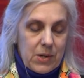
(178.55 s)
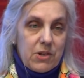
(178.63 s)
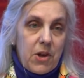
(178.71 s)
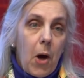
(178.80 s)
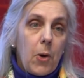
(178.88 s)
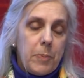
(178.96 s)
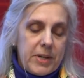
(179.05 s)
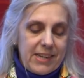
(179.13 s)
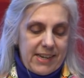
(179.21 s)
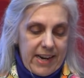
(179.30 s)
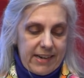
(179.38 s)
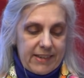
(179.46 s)
To open
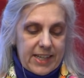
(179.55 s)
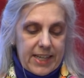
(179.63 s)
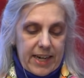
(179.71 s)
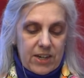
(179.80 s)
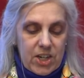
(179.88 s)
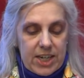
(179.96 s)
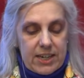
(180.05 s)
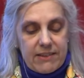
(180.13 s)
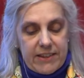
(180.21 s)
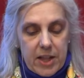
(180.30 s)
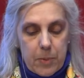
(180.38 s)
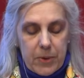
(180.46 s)
today's collection in
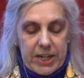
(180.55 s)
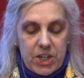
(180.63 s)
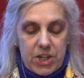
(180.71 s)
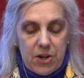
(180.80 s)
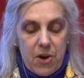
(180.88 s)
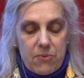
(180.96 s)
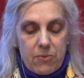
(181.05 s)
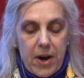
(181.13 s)
celebration of